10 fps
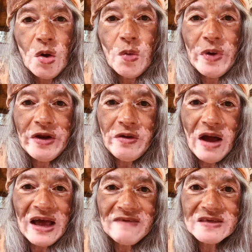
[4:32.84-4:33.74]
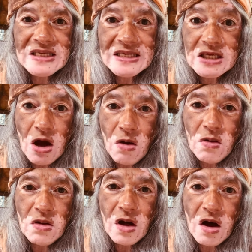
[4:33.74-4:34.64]
when you have a
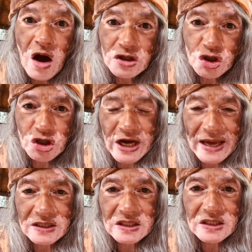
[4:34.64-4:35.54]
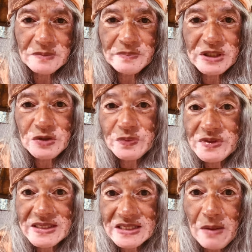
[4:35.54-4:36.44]
soul contract
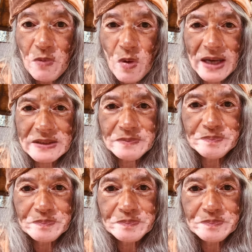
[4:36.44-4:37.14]
with someone,